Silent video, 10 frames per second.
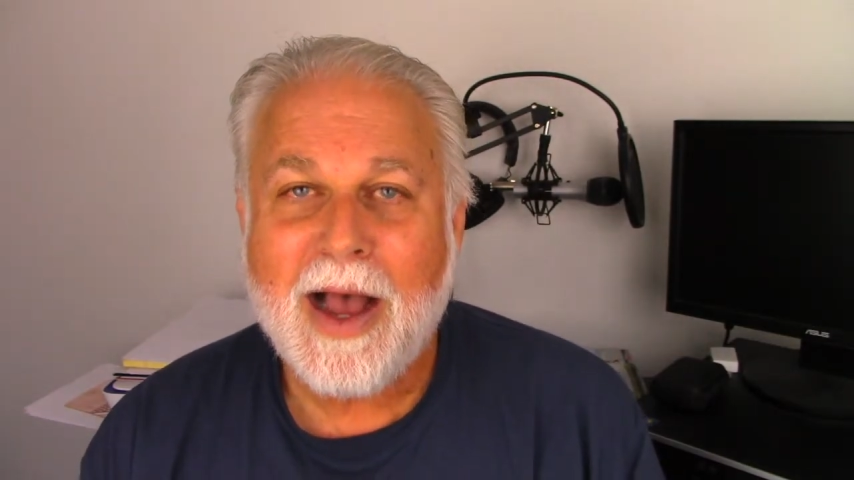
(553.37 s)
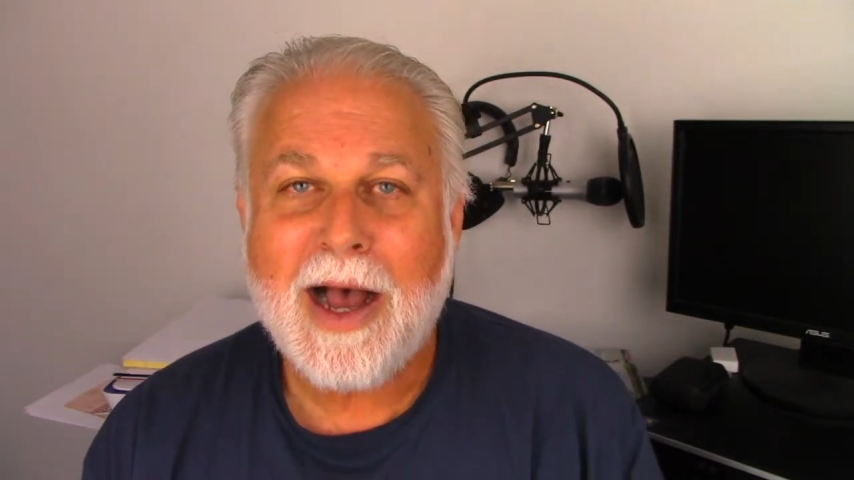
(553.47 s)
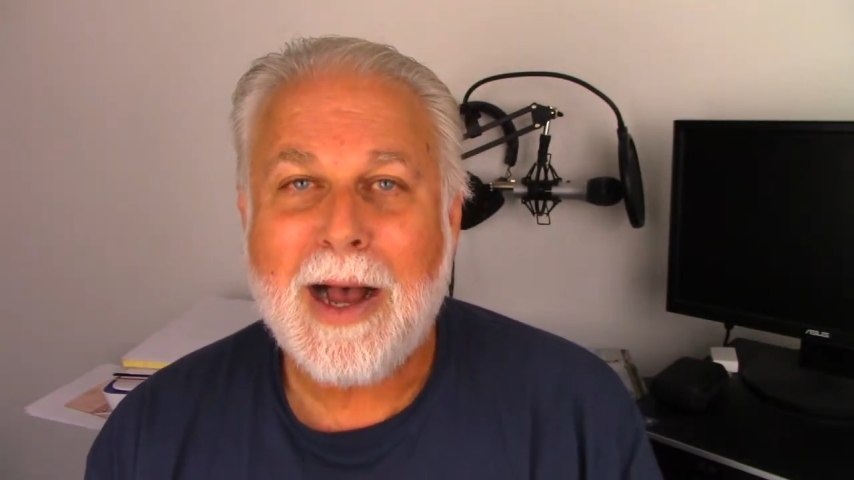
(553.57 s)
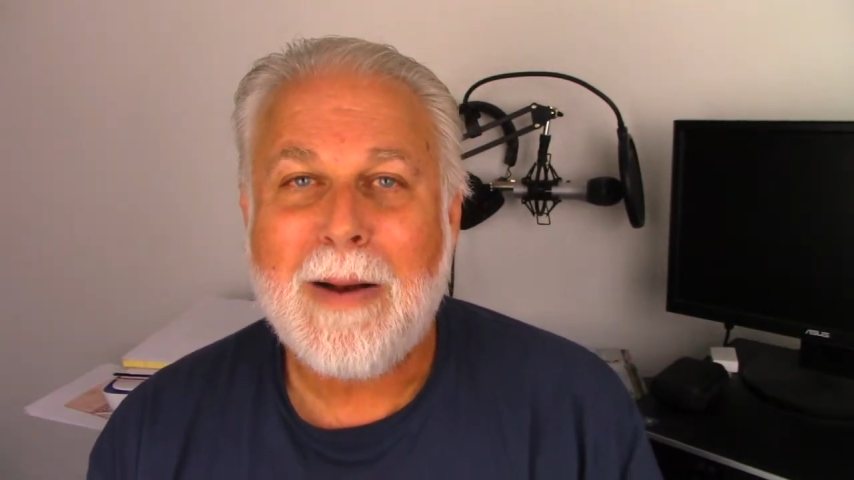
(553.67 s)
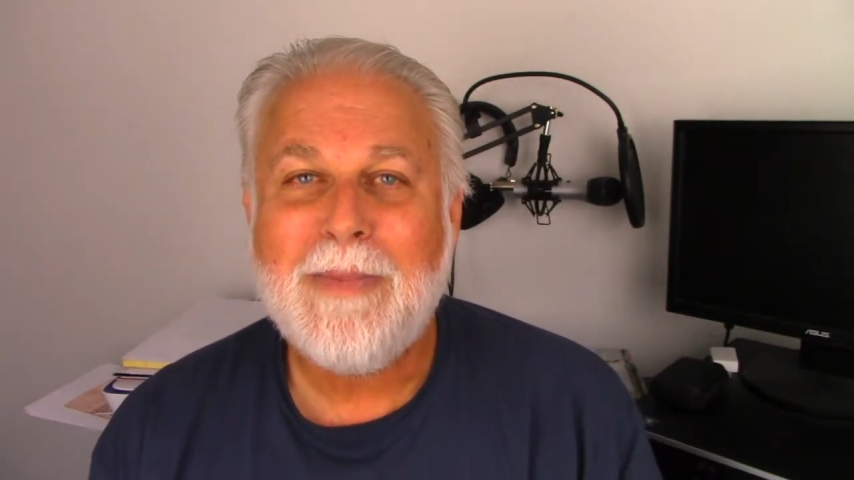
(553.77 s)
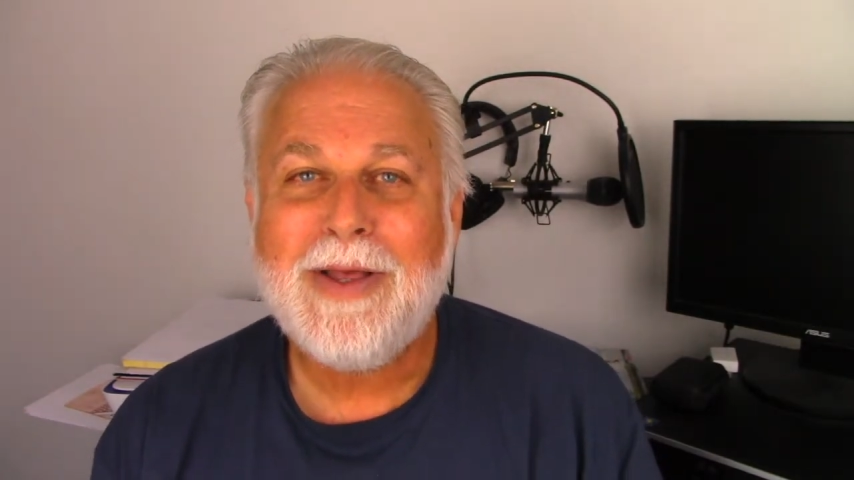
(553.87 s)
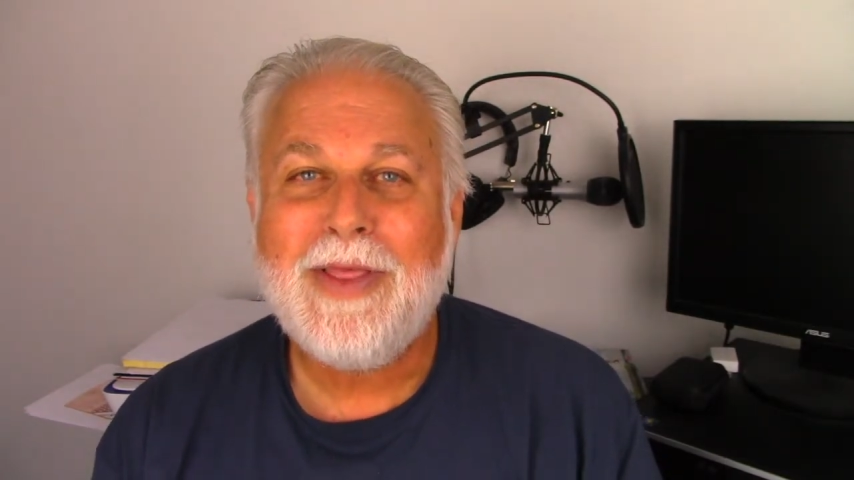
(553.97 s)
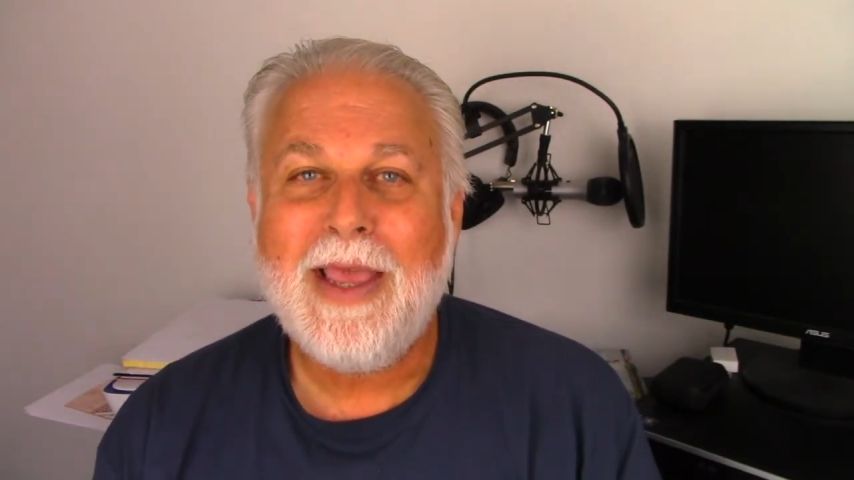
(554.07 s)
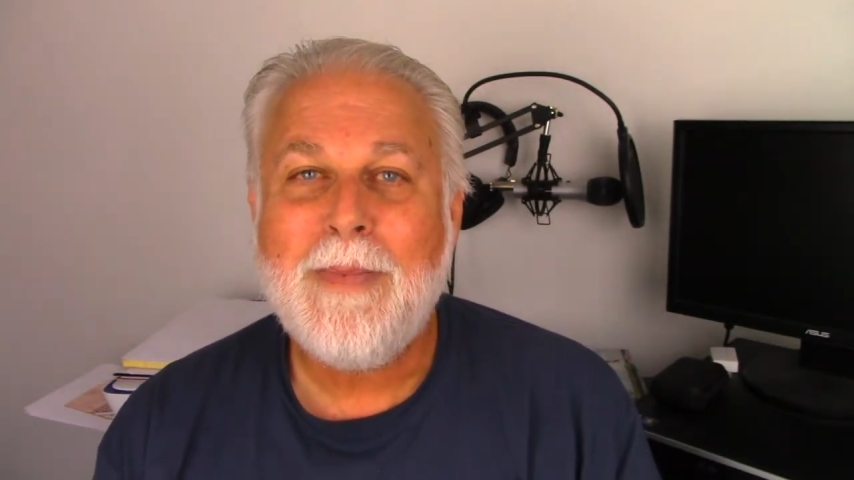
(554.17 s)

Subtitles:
the